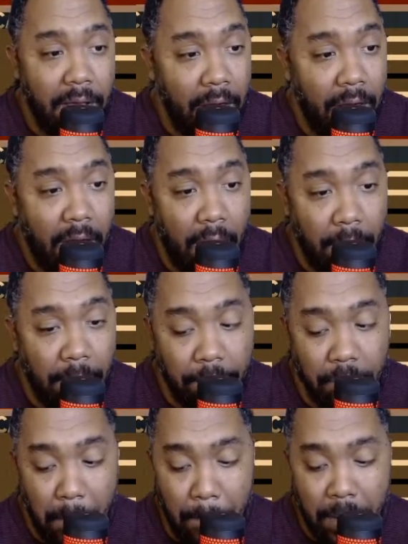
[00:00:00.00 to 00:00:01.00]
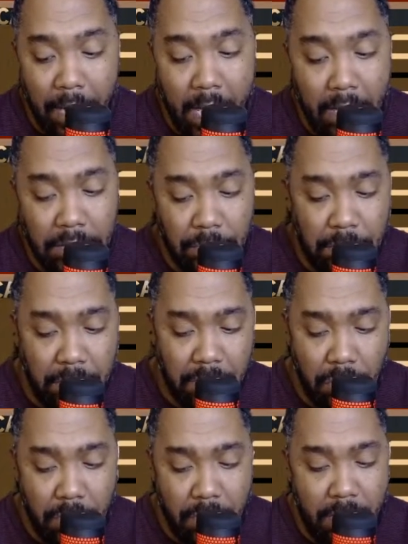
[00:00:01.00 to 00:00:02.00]
For blocks, we're going to go
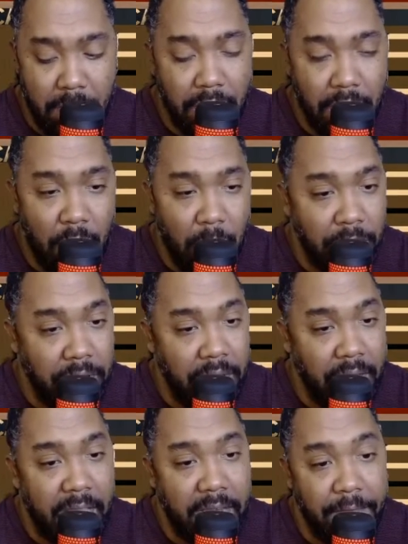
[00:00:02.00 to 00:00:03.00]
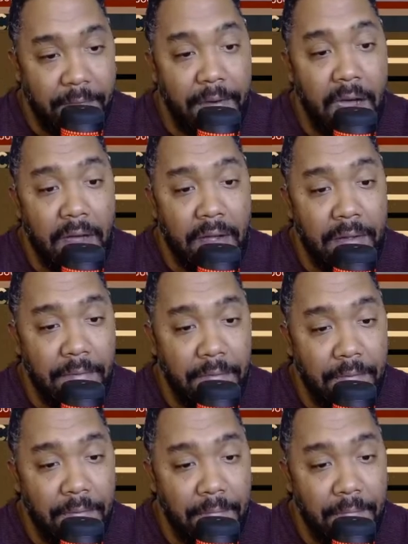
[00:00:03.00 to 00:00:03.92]
ahead and go with an 85.